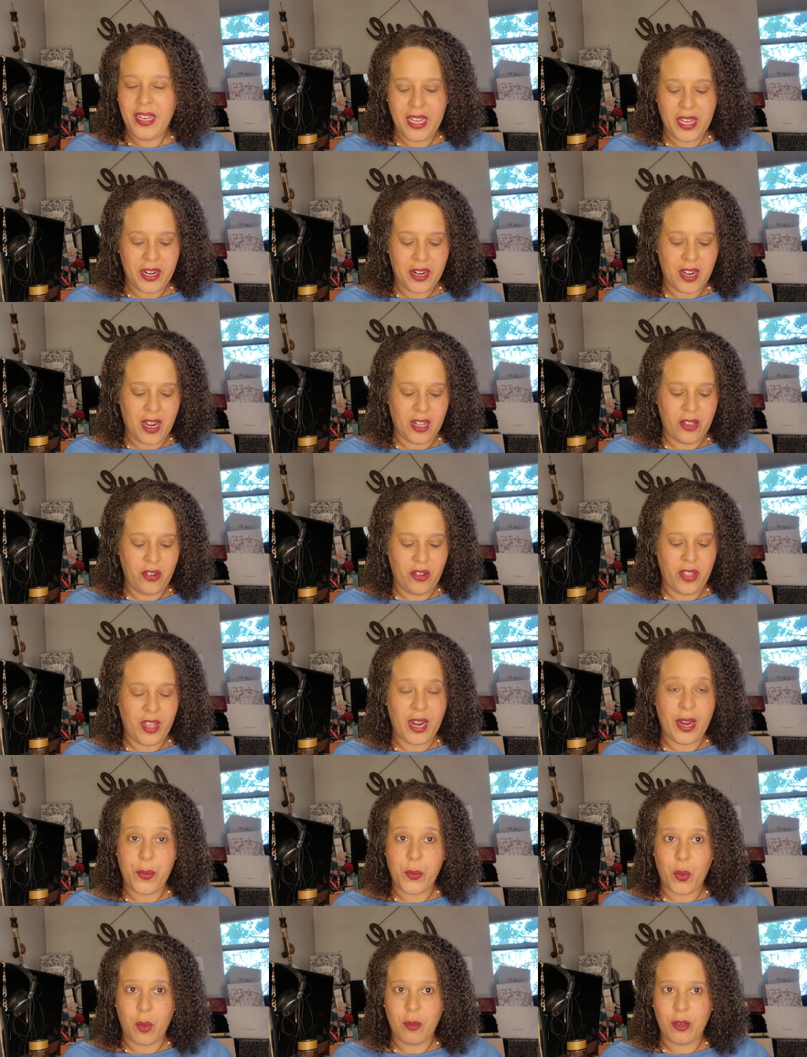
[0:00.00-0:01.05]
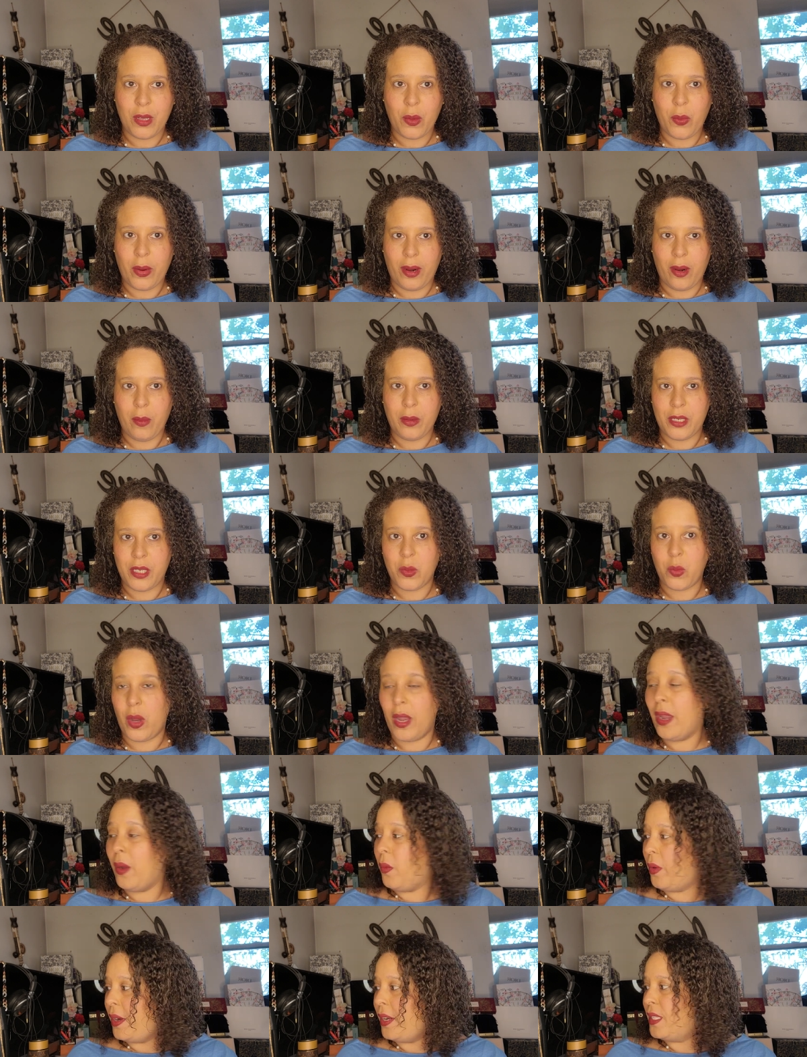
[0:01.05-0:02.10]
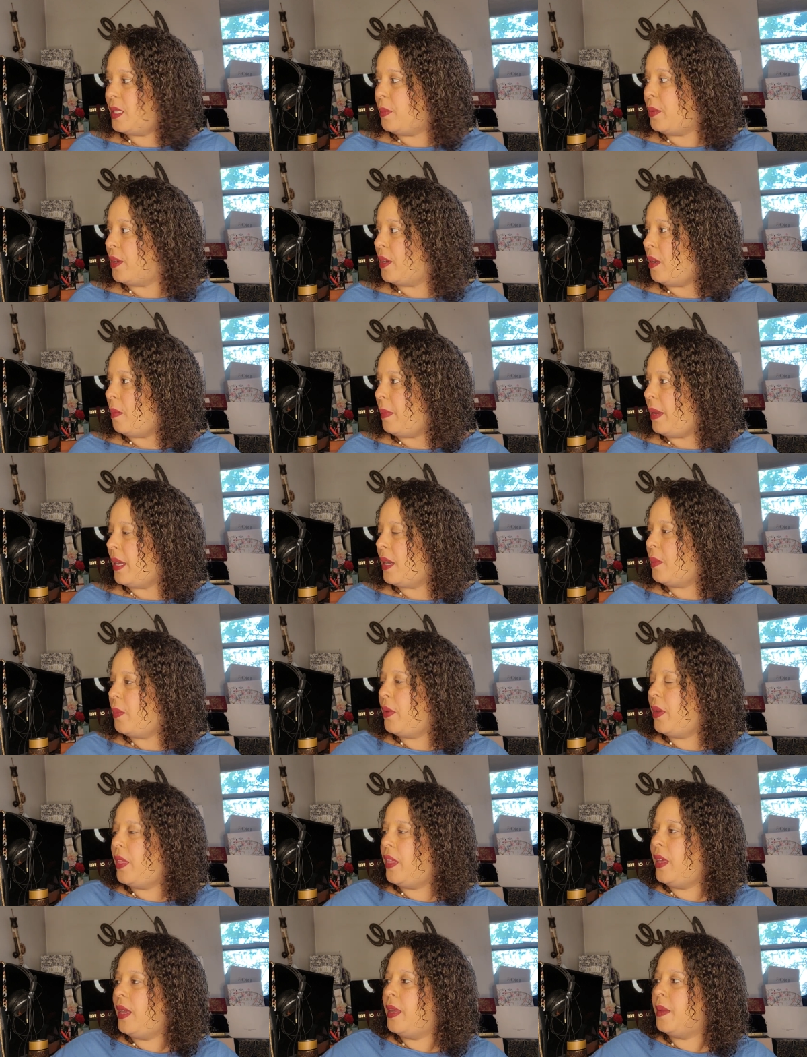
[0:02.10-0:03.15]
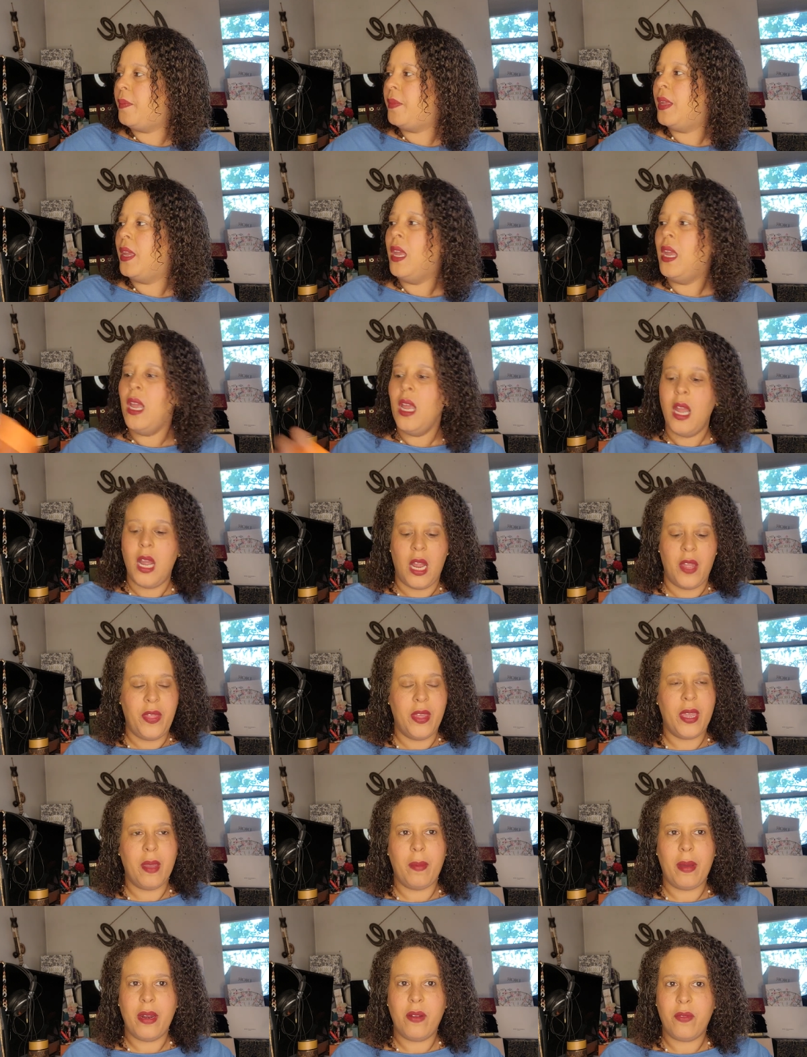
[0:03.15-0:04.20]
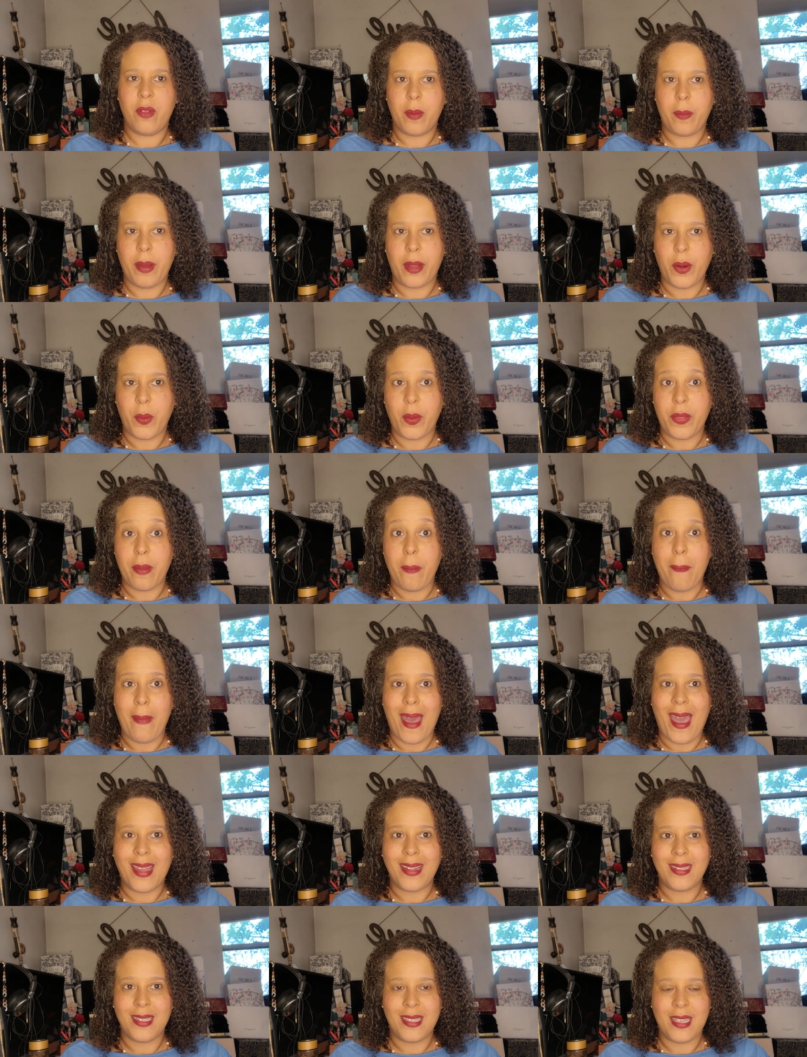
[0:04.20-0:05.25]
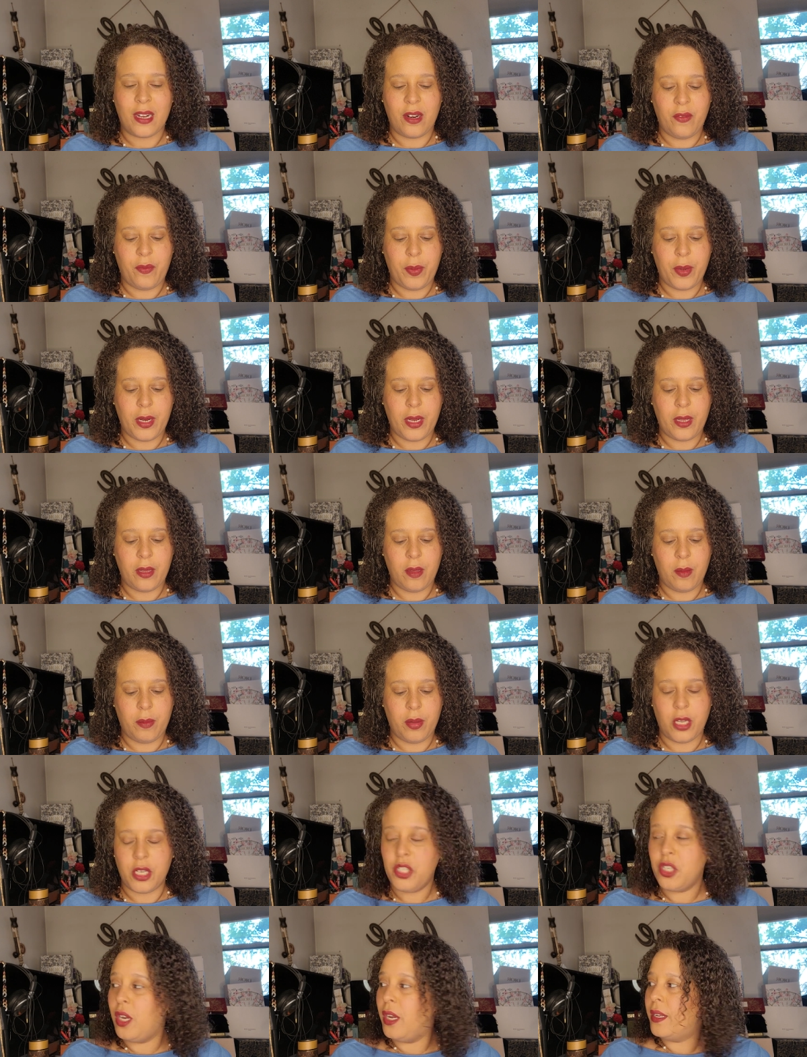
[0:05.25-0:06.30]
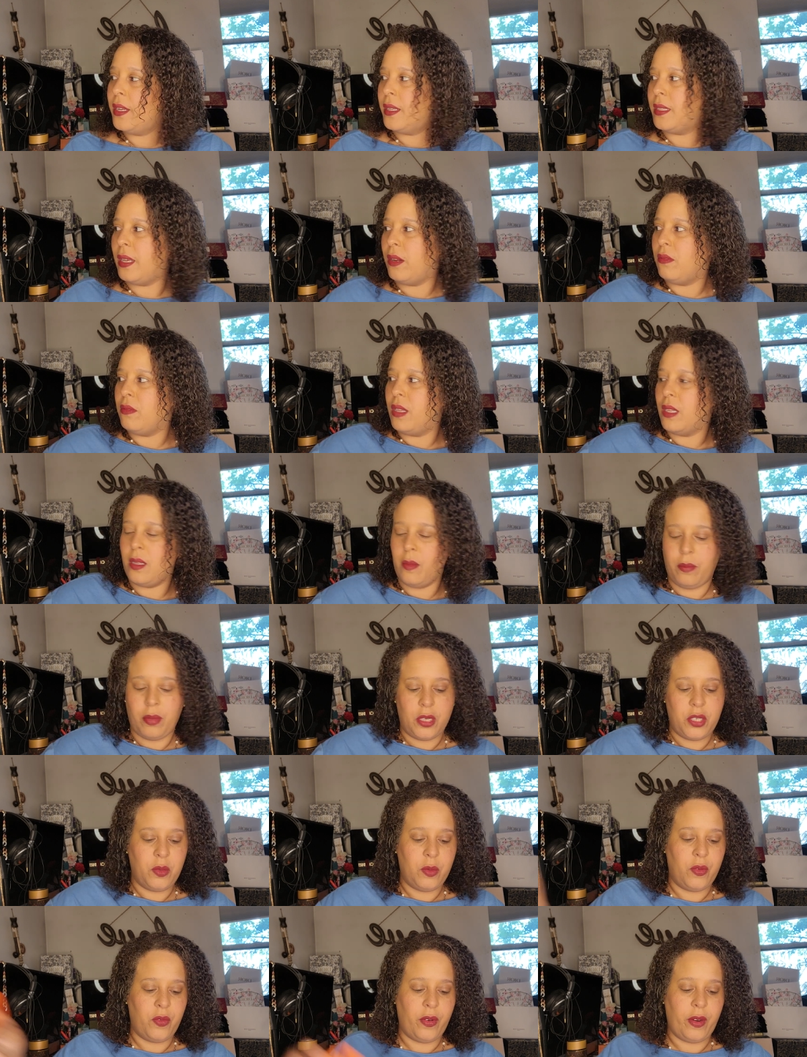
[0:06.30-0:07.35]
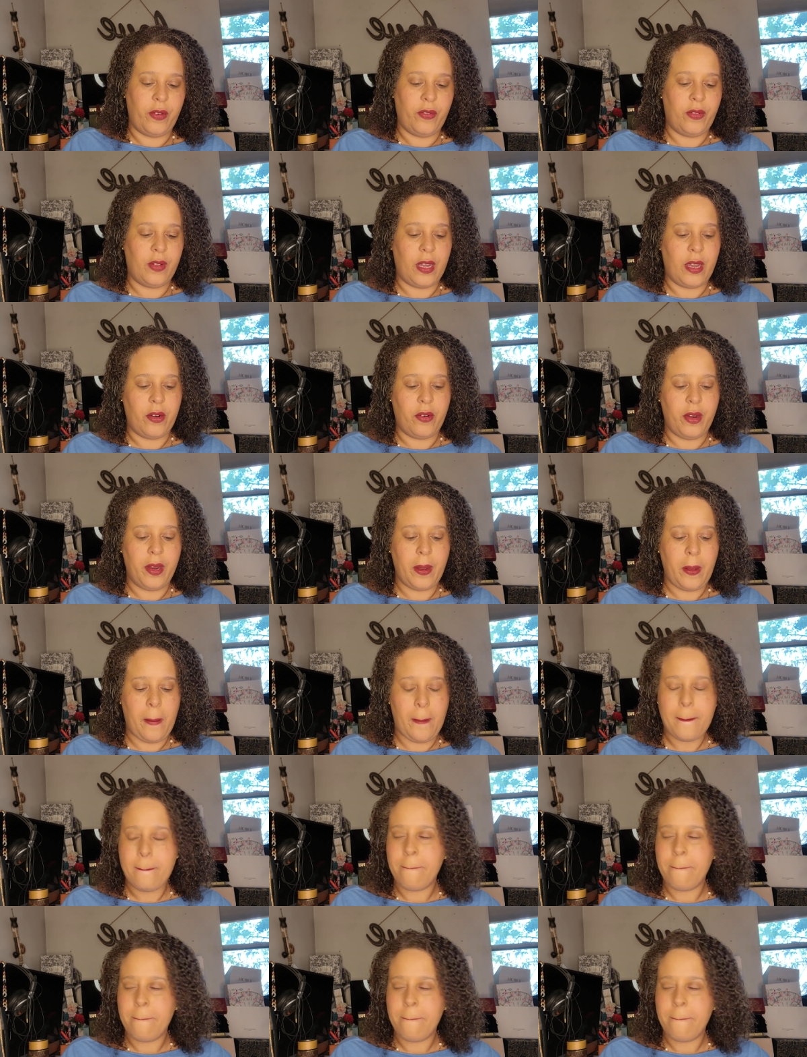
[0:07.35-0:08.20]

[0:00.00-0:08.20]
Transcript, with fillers: not a color that I normally wear, which is why I wanted to put on makeup with it. I think I might have looked better with a matte instead of putting the blush on because I don't think the blush was very flattering.